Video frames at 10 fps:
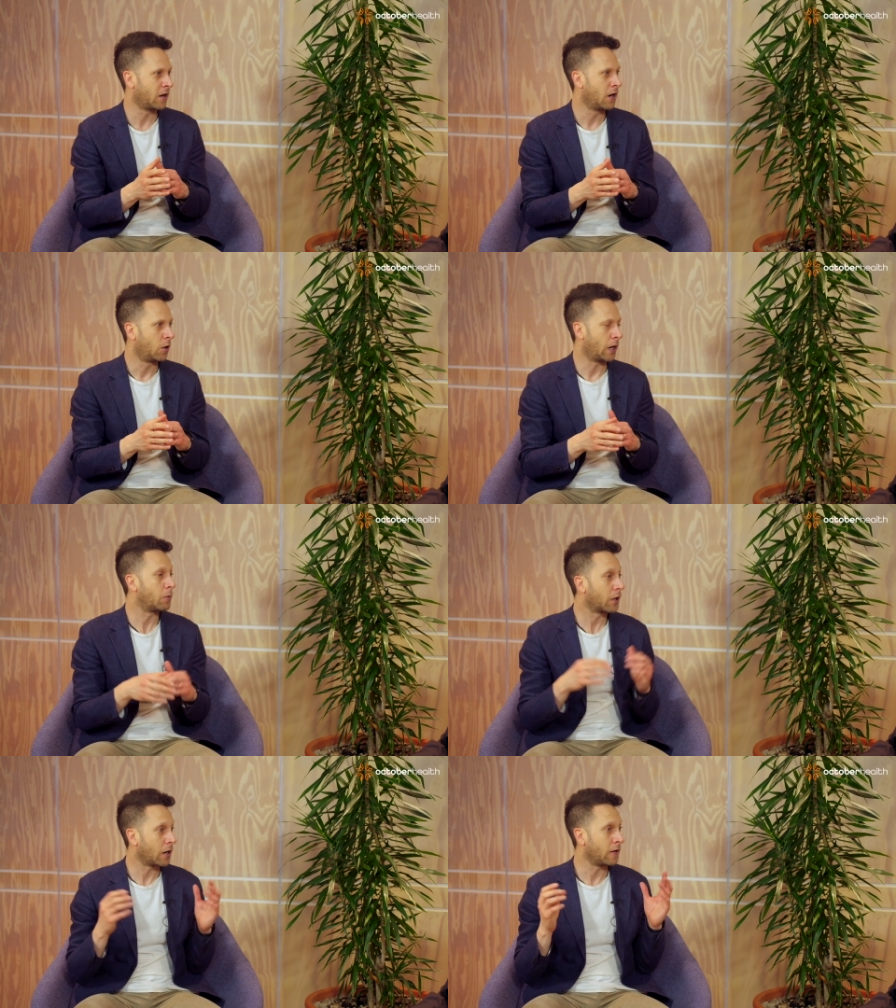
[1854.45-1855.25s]
Right?
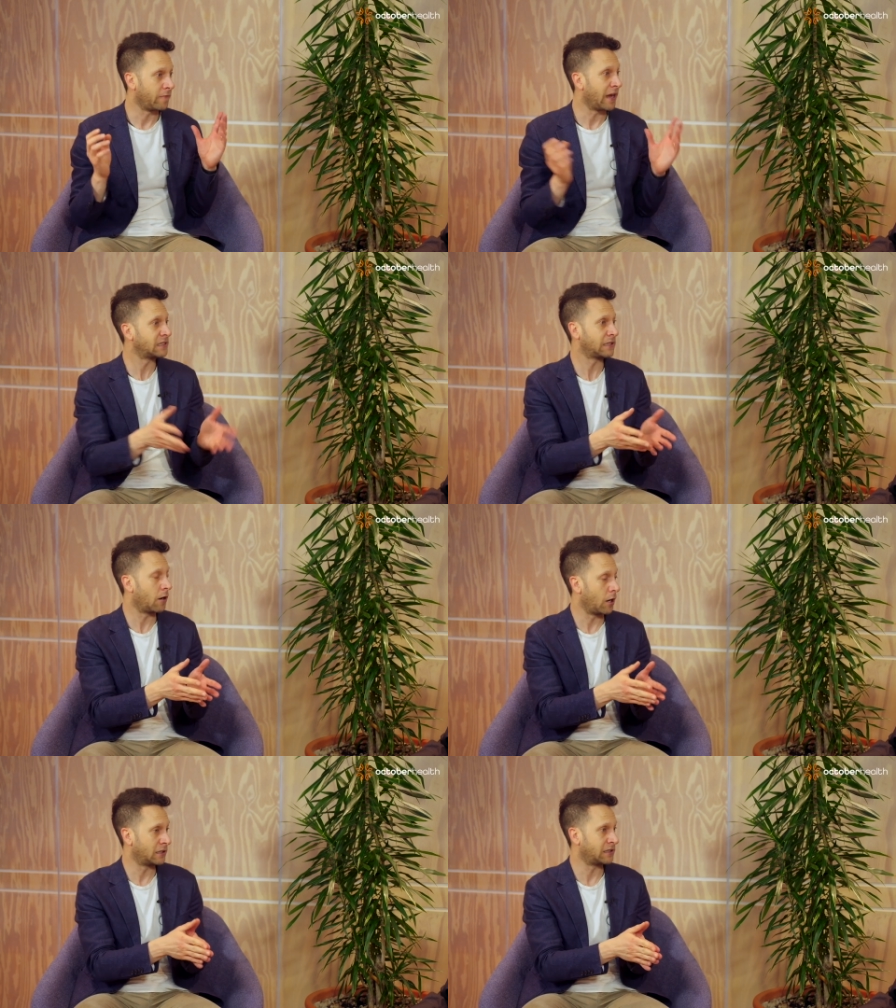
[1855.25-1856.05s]
We're going to invest in
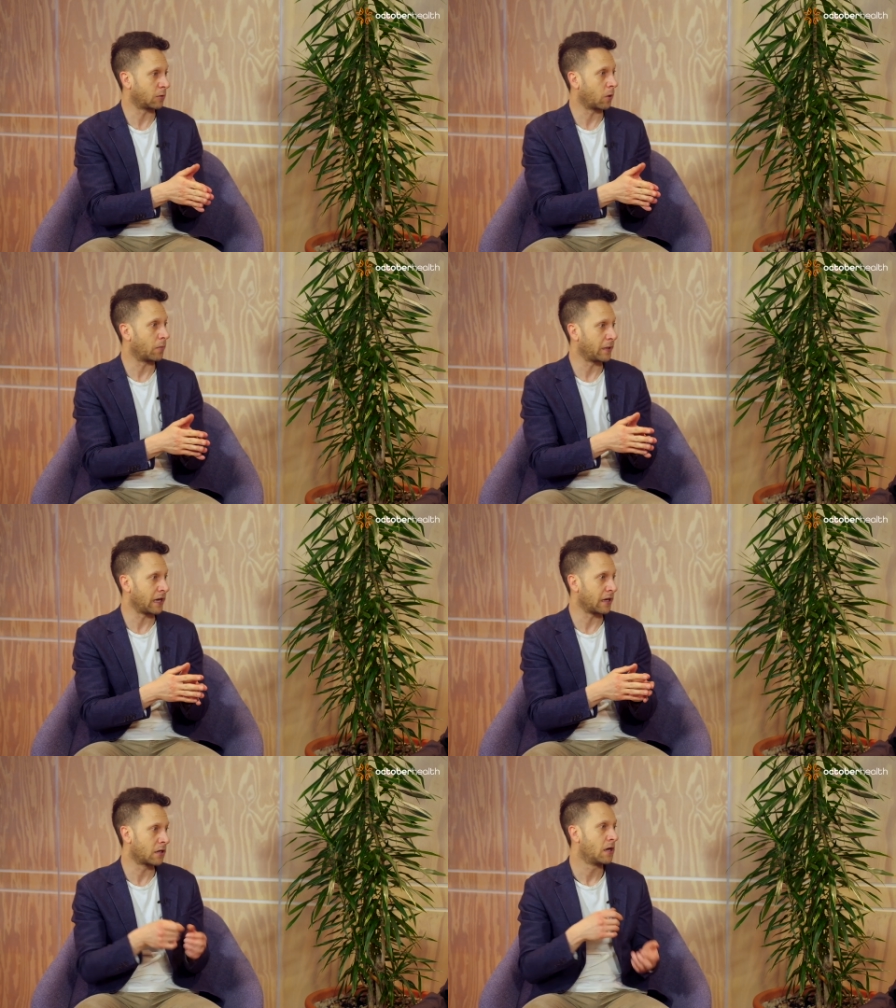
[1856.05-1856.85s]
holistic
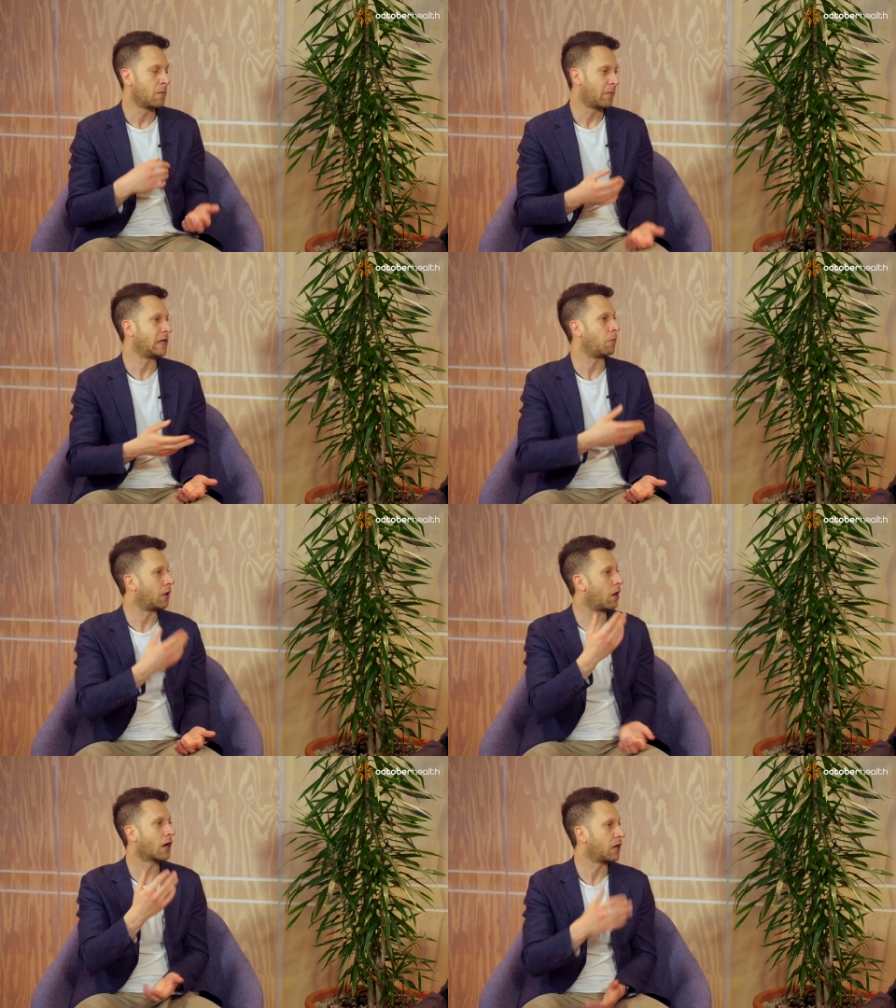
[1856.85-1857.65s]
well-being, but then we're
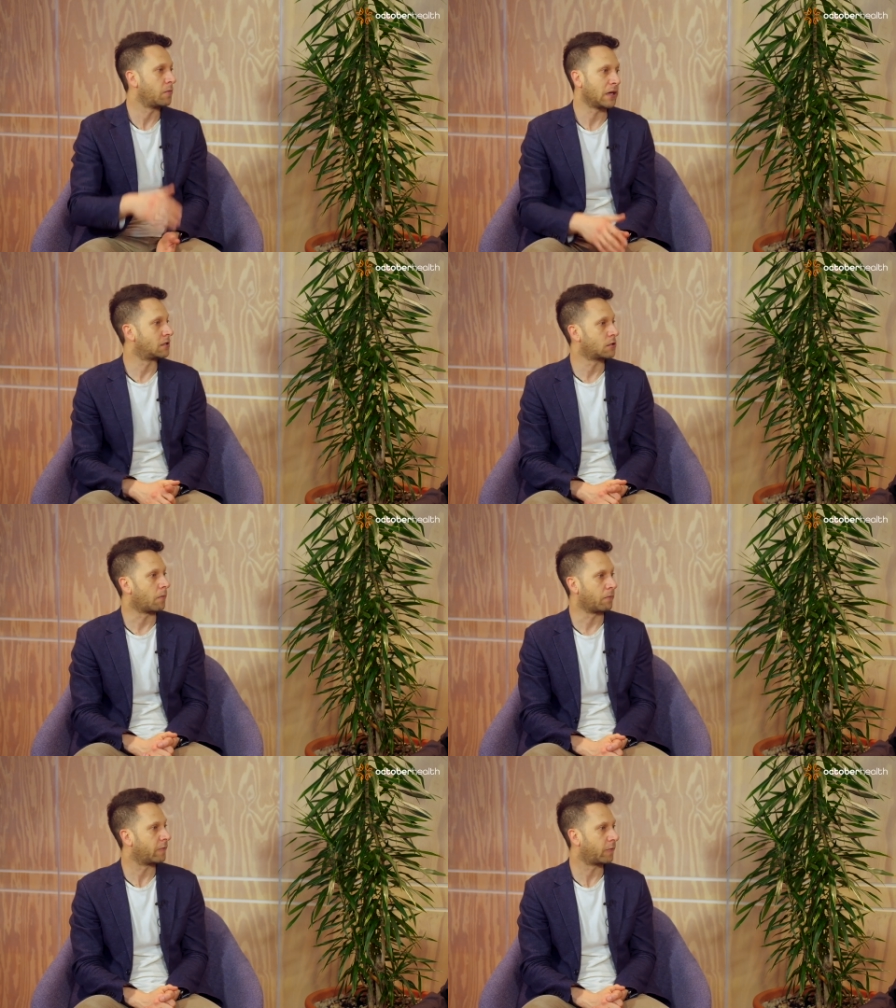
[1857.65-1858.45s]
not going to be a
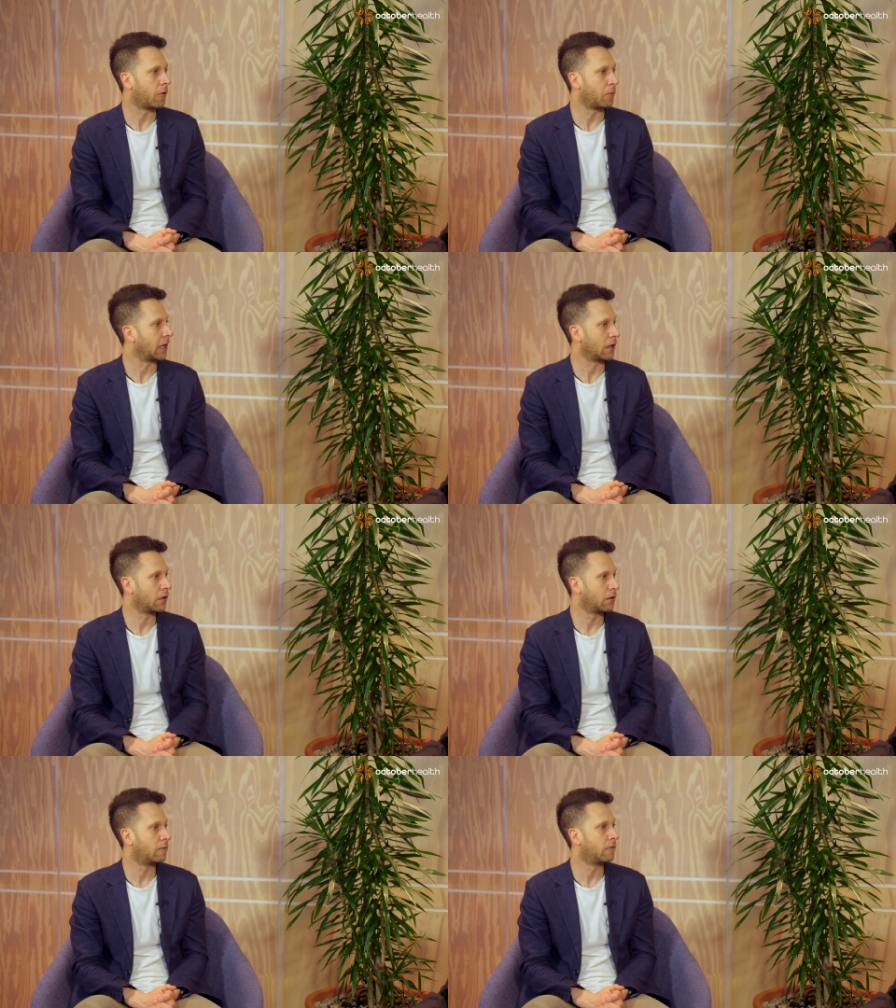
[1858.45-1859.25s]
top-performing
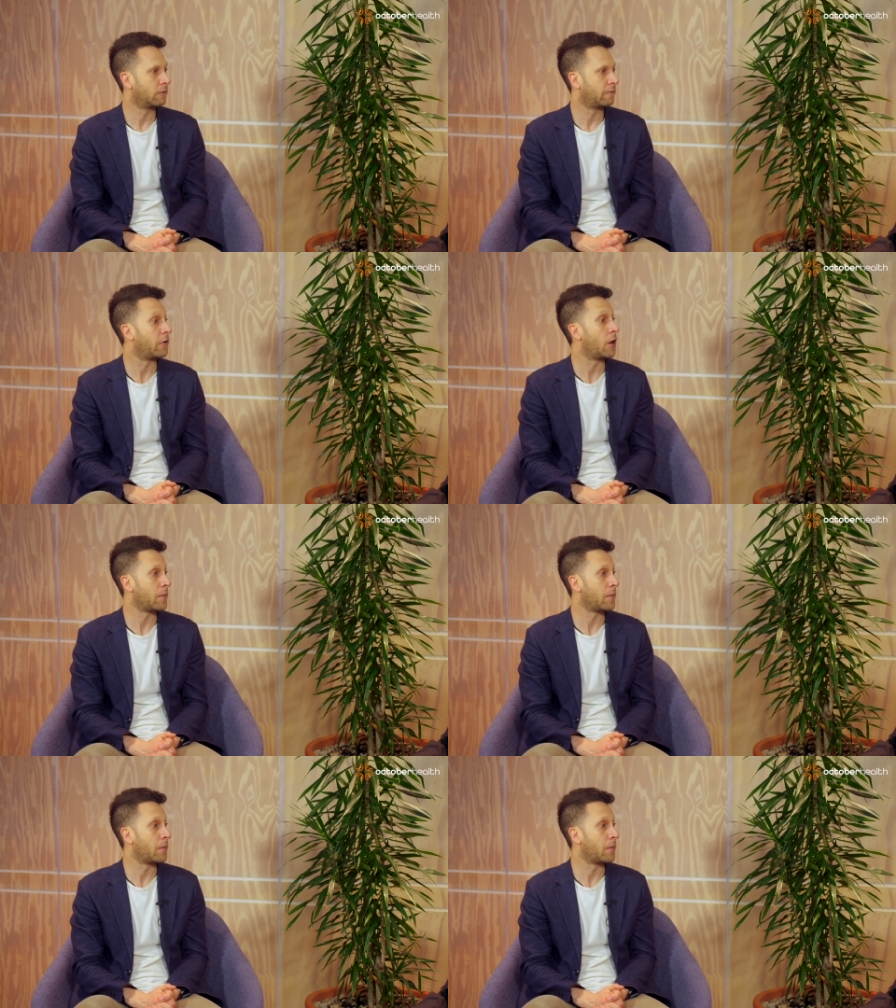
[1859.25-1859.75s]
firm